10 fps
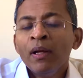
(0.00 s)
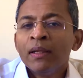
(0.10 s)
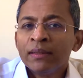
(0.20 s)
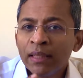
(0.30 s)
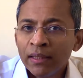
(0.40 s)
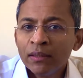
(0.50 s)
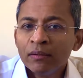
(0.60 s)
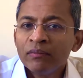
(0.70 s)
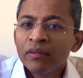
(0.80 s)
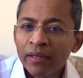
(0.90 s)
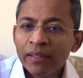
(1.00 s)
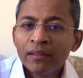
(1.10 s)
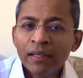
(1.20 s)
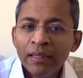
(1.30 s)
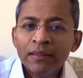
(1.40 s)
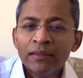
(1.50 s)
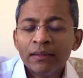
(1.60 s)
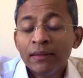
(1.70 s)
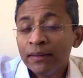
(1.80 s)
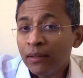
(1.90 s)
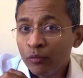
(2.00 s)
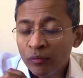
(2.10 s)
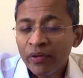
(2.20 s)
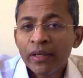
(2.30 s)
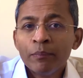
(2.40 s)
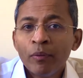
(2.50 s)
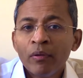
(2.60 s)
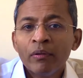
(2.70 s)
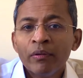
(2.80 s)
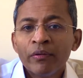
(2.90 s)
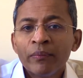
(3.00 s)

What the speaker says: Selection of the right cleanser is therefore very important.